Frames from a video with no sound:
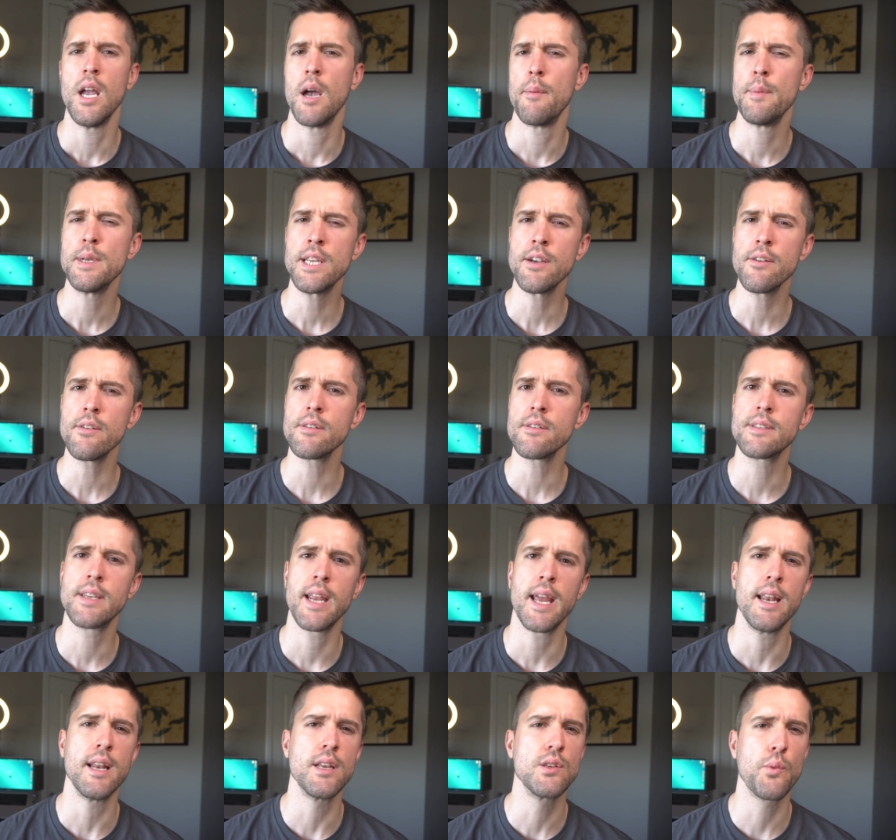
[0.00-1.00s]
A material
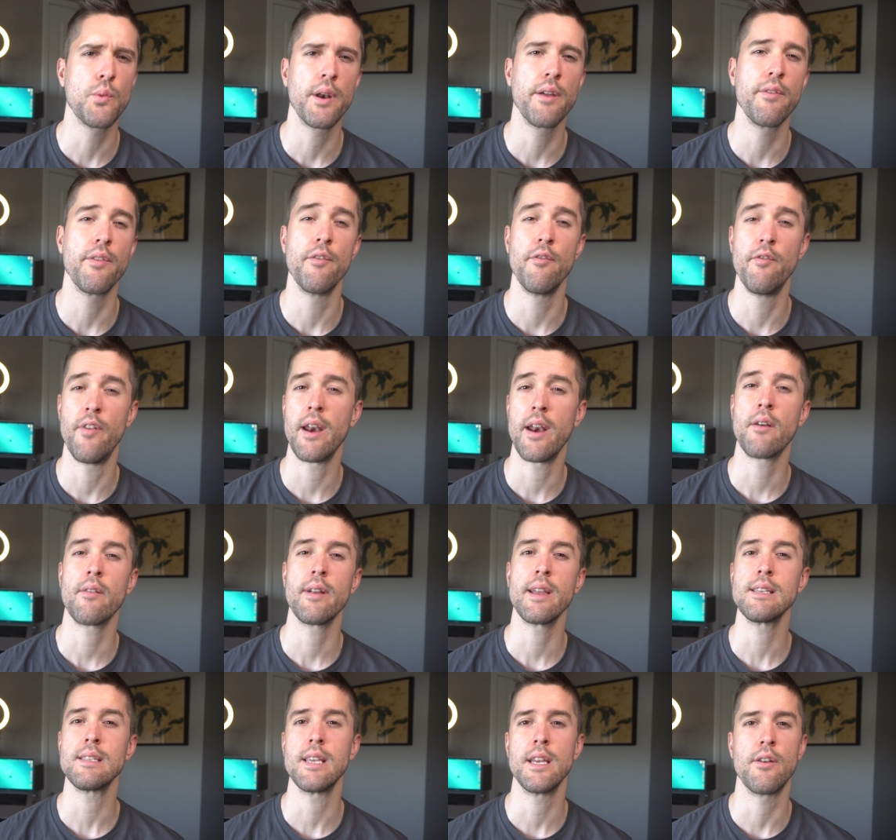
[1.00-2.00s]
state is one of the
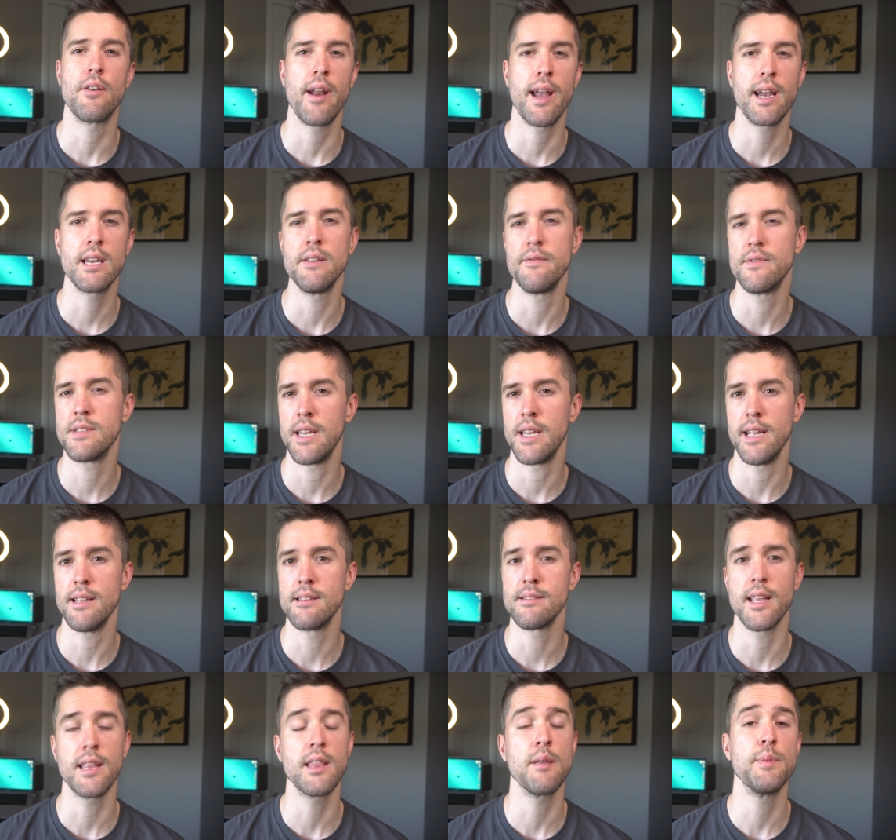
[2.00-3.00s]
various interactive
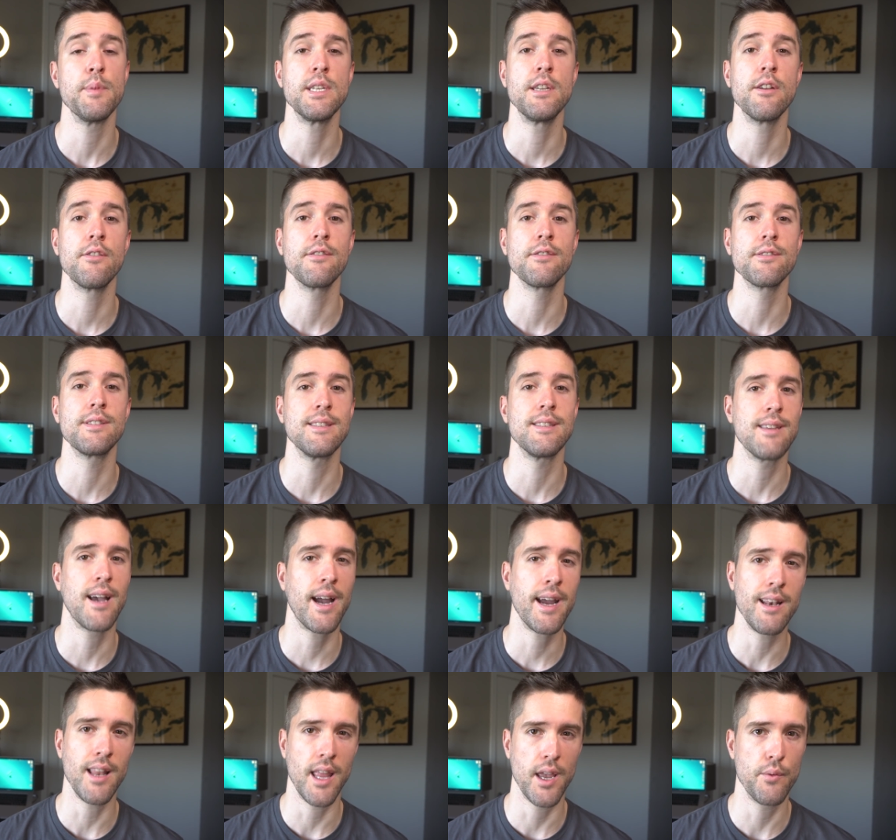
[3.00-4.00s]
states that the material
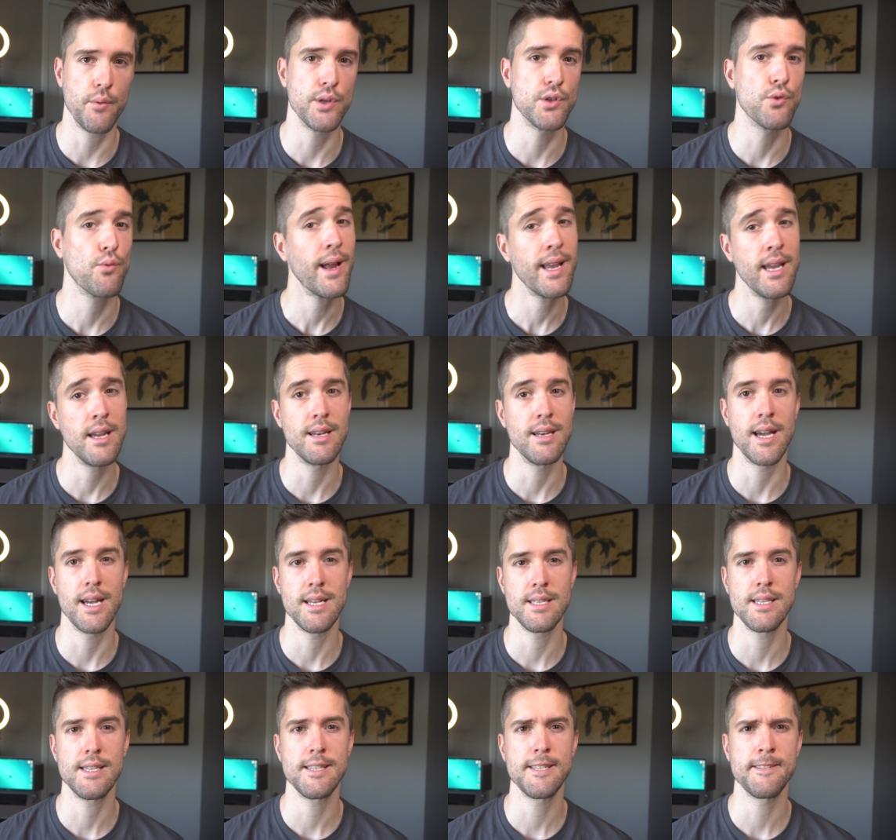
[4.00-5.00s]
design language
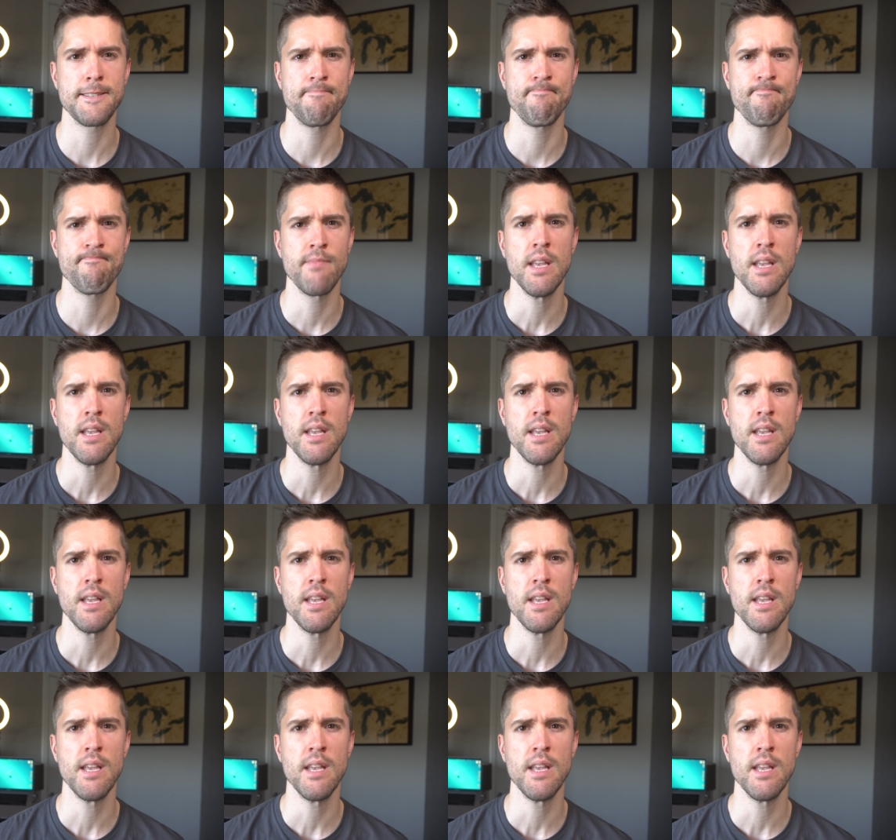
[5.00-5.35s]
recognizes.